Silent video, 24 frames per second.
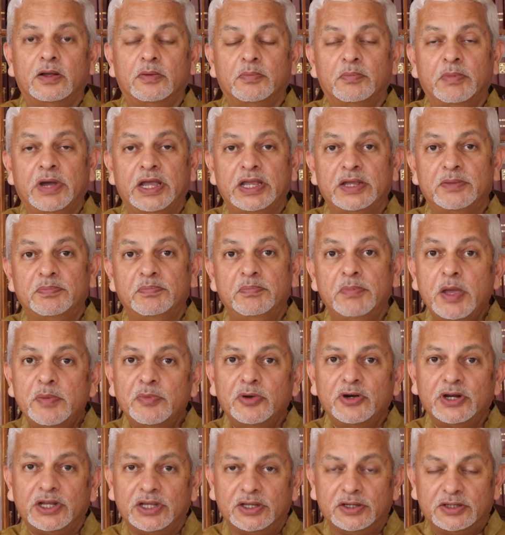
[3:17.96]
my
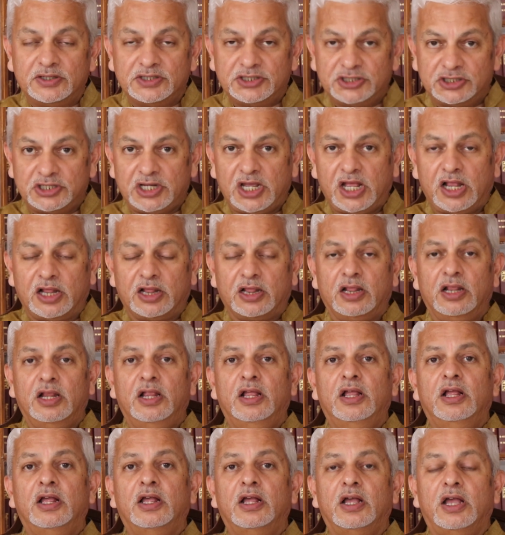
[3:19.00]
memory shell
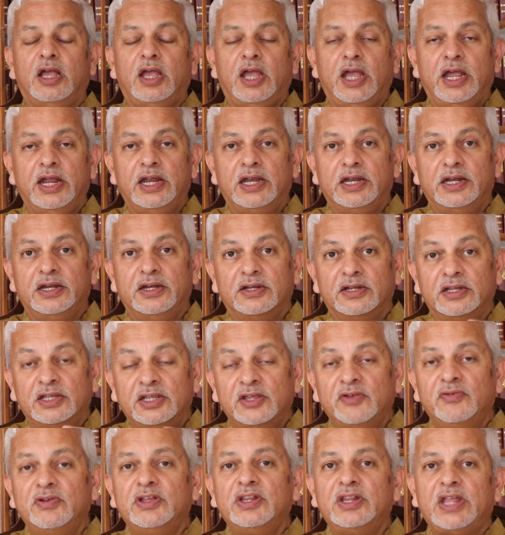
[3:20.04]
and
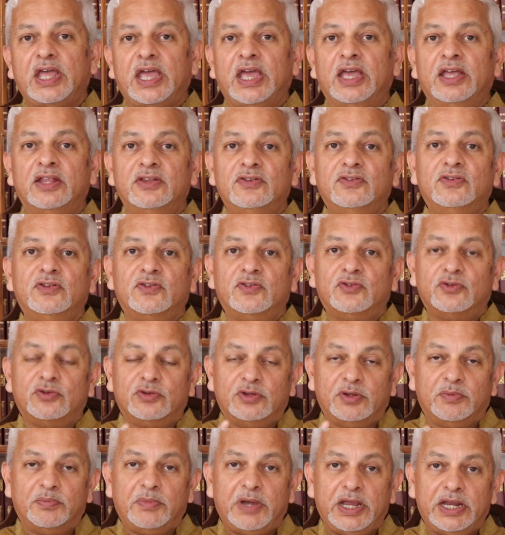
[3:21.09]
giving the answers to
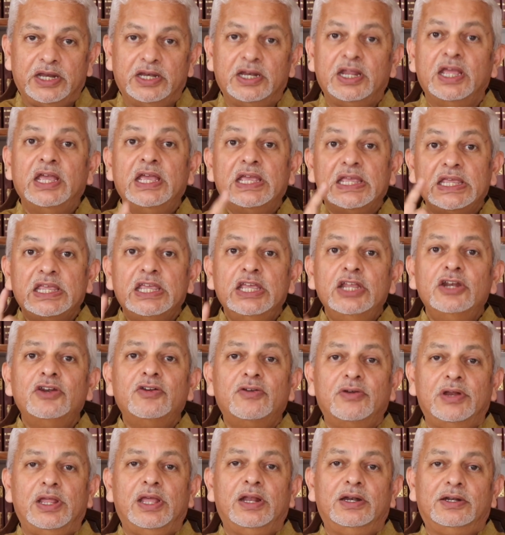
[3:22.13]
the mind in
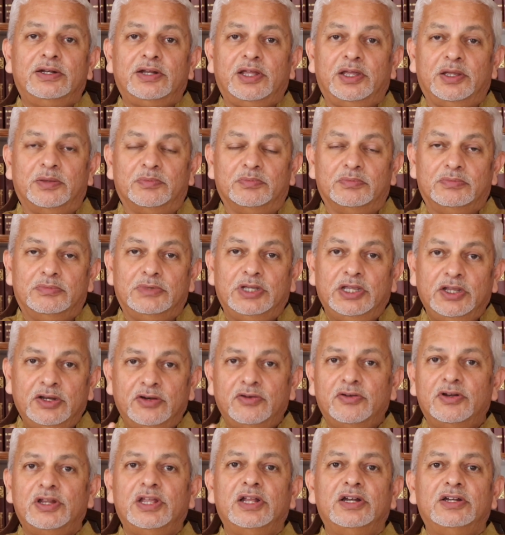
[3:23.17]
real
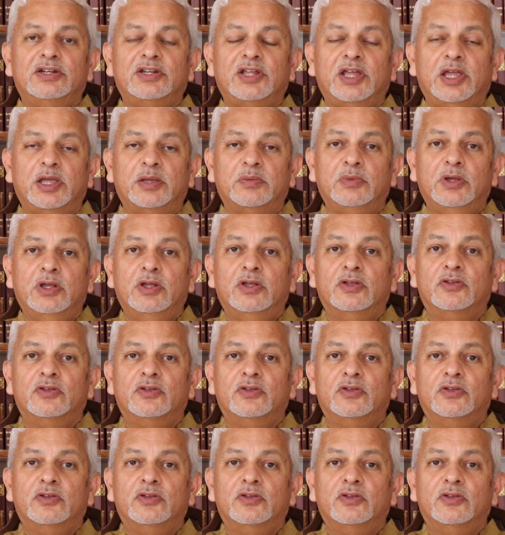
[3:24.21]
time,